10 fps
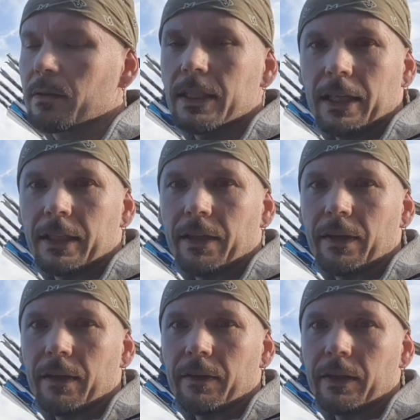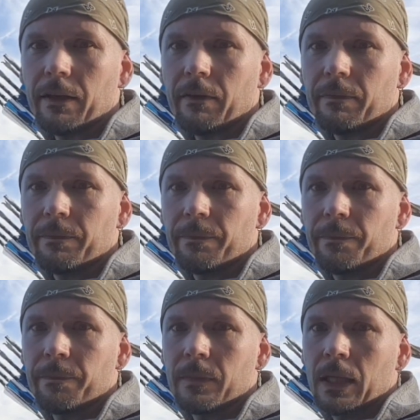technique here.
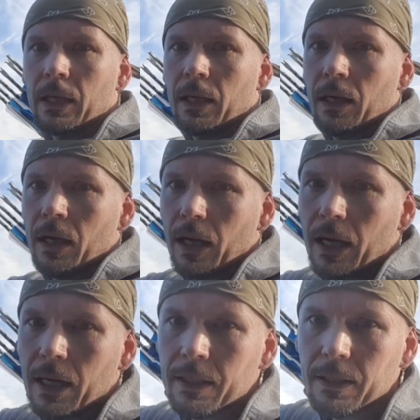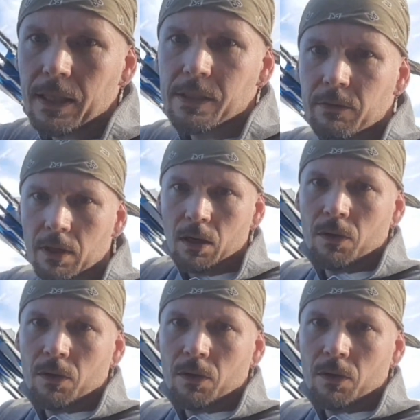And as you now